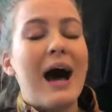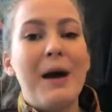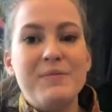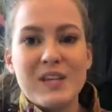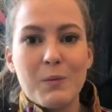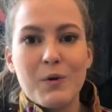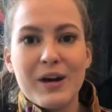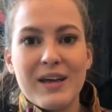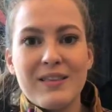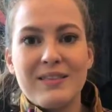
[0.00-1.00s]
I'm
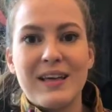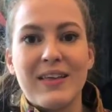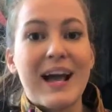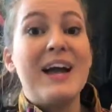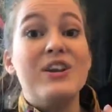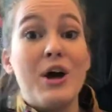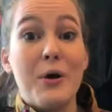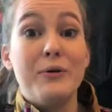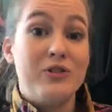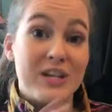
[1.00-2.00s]
someone that like I
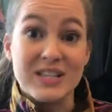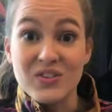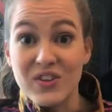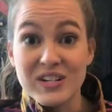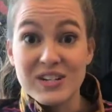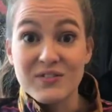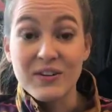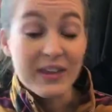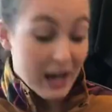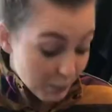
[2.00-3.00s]
know jeans fit differently.